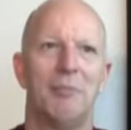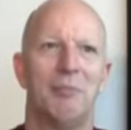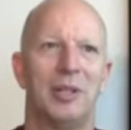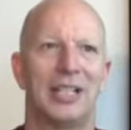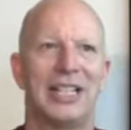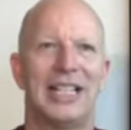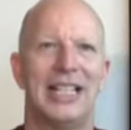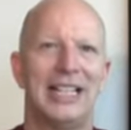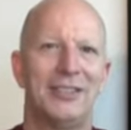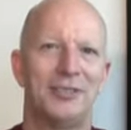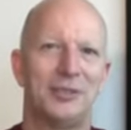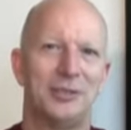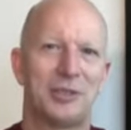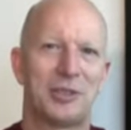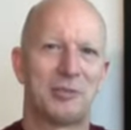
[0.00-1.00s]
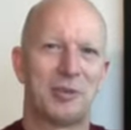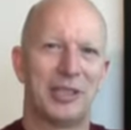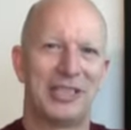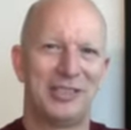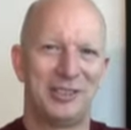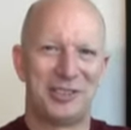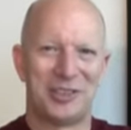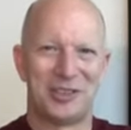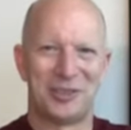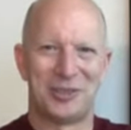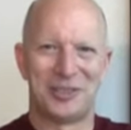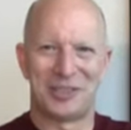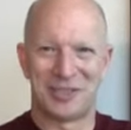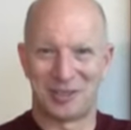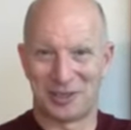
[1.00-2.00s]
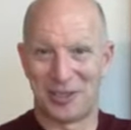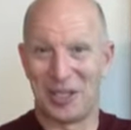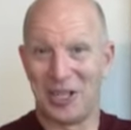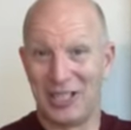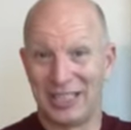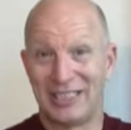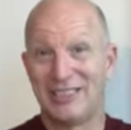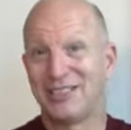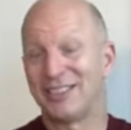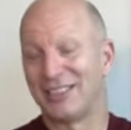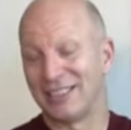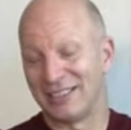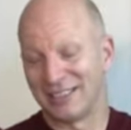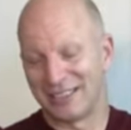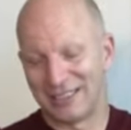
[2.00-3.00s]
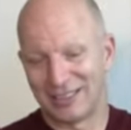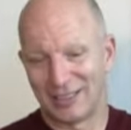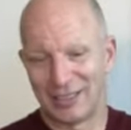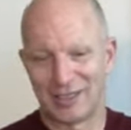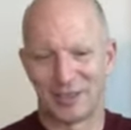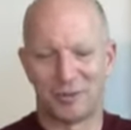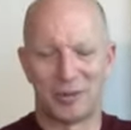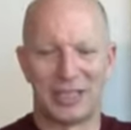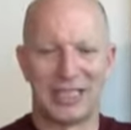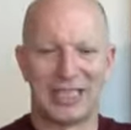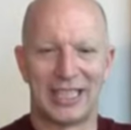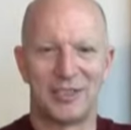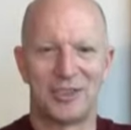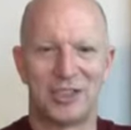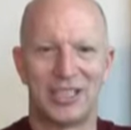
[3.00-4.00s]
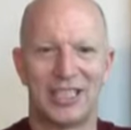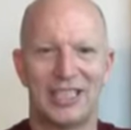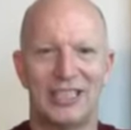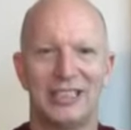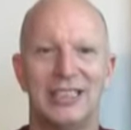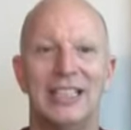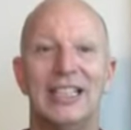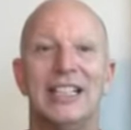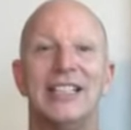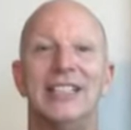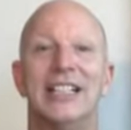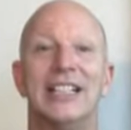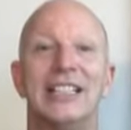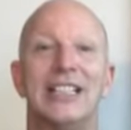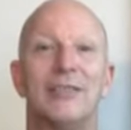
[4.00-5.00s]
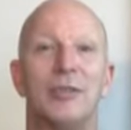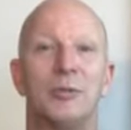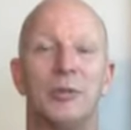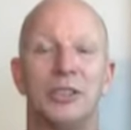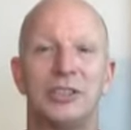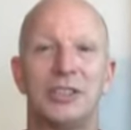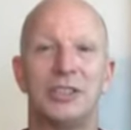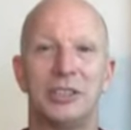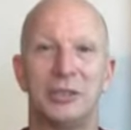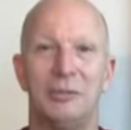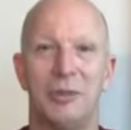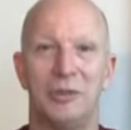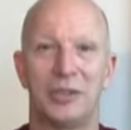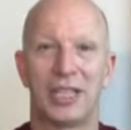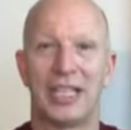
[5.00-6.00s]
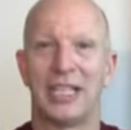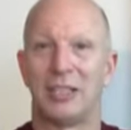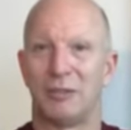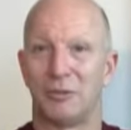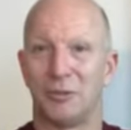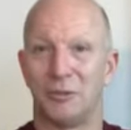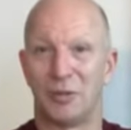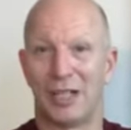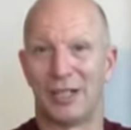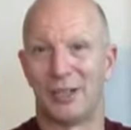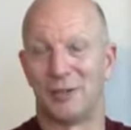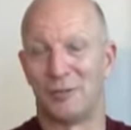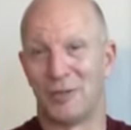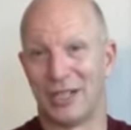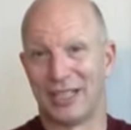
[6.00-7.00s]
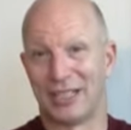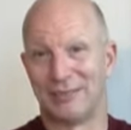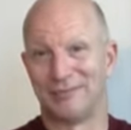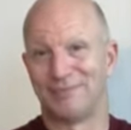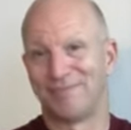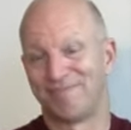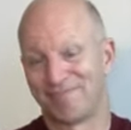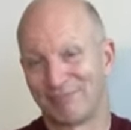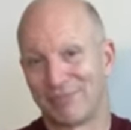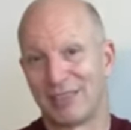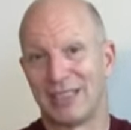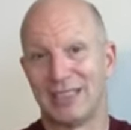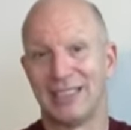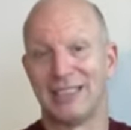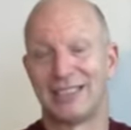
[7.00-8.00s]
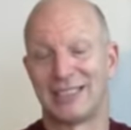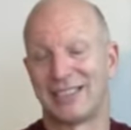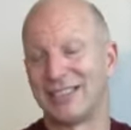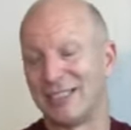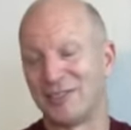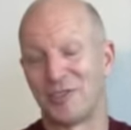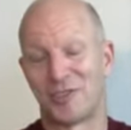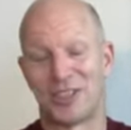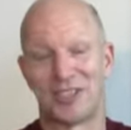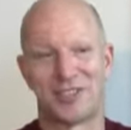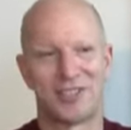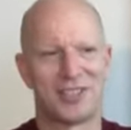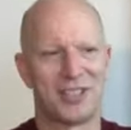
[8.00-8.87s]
but I have to explain to you as a client and as a way to educate, not everyone can communicate through right away. It's just